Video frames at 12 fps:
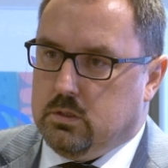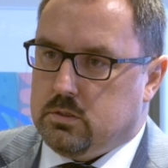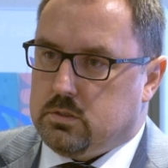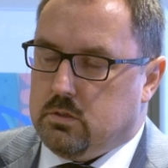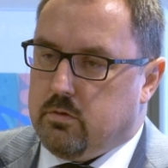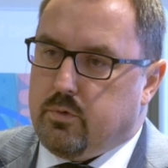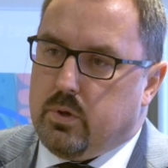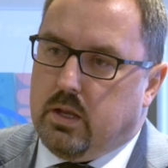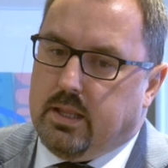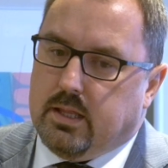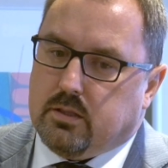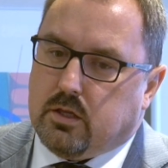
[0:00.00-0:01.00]
So if you are
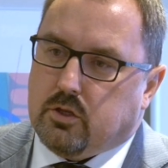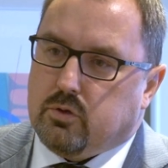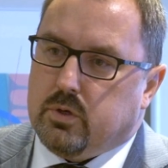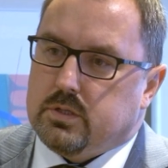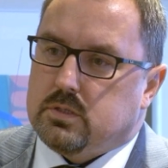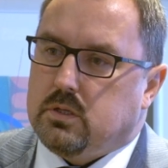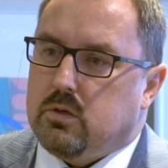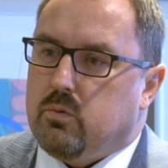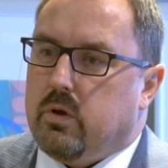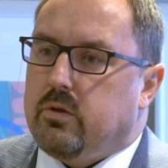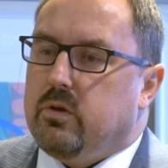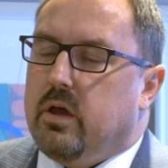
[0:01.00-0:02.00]
lending to a city
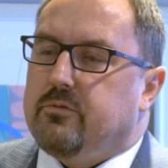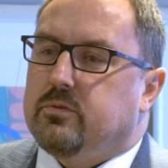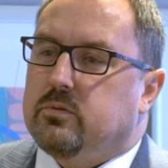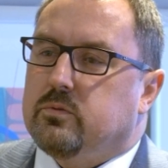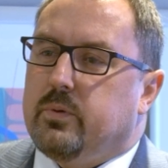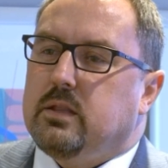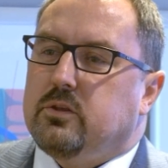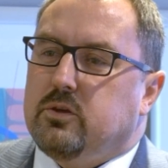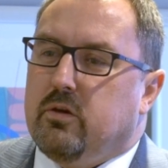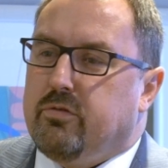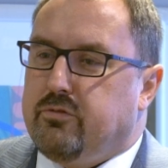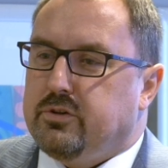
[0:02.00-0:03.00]
where you have 20
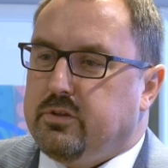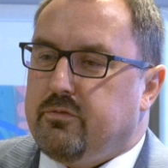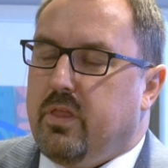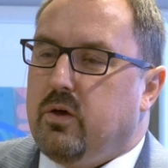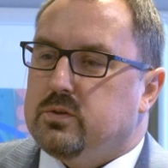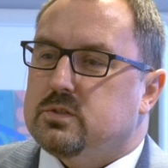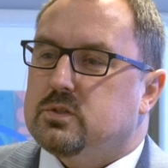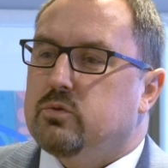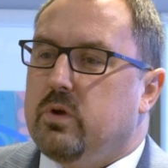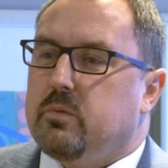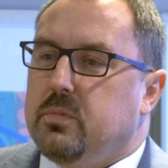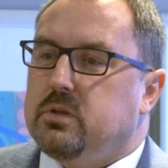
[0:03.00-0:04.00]
or 30,000
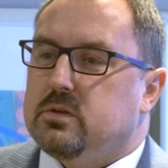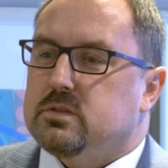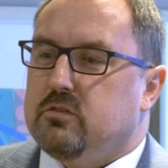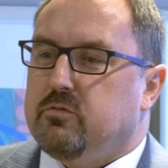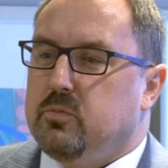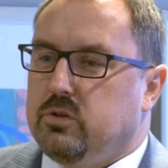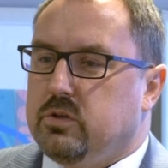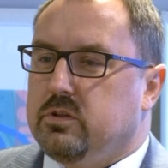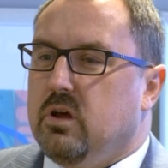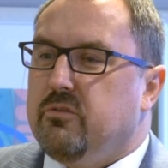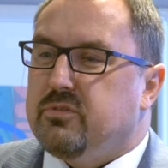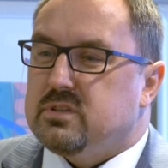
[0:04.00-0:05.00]
square meters of
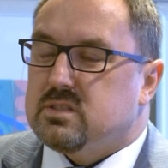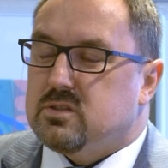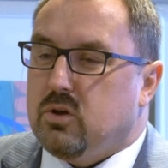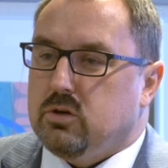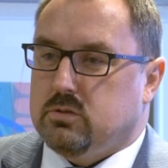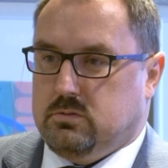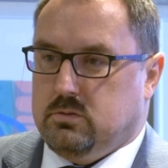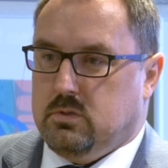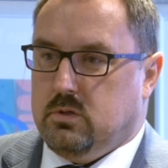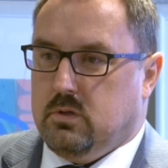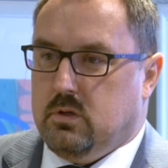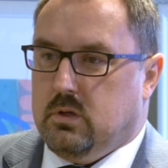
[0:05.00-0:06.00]
modern office stock,
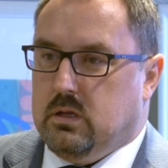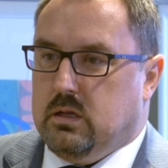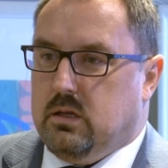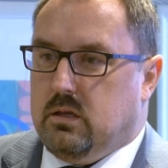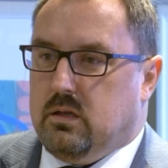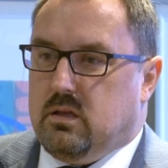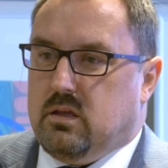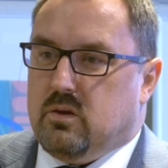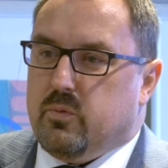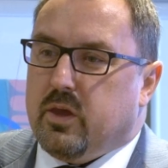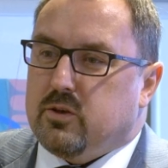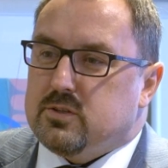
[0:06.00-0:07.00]

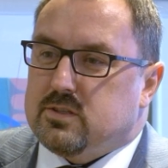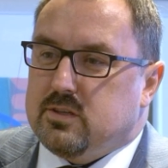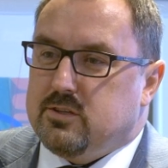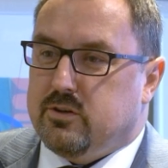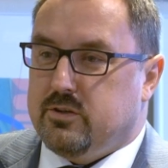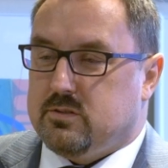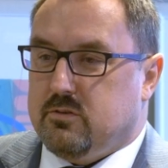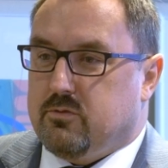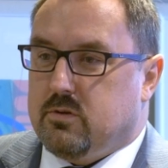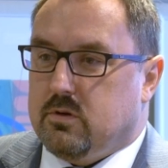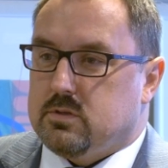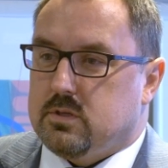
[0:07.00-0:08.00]
we consider it
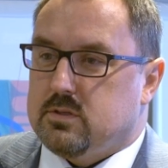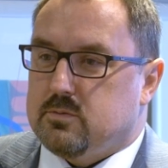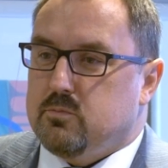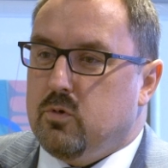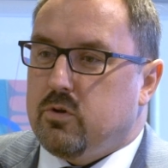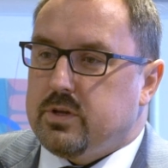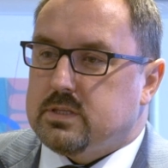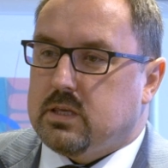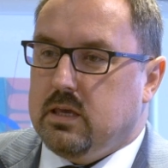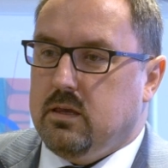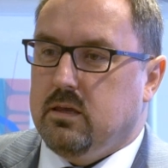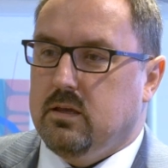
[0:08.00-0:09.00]
of course as more
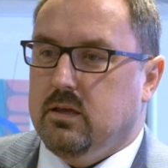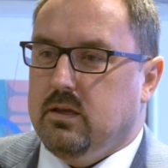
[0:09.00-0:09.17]
risky